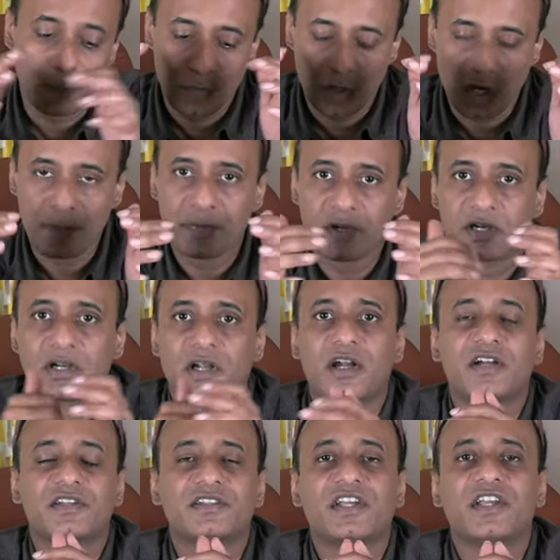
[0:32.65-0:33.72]
proper
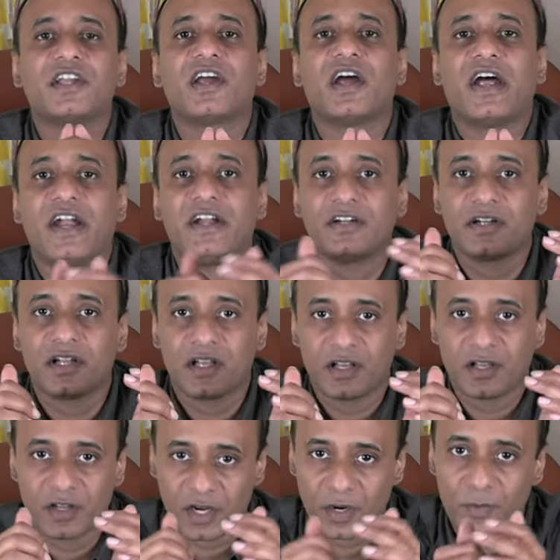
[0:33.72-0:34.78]
earthing
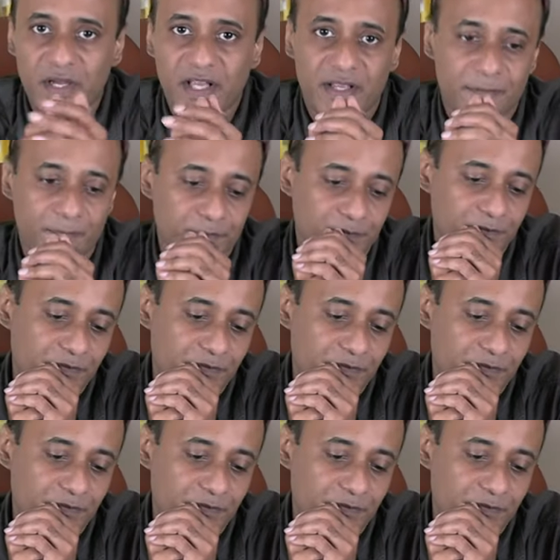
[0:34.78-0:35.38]
and grounding.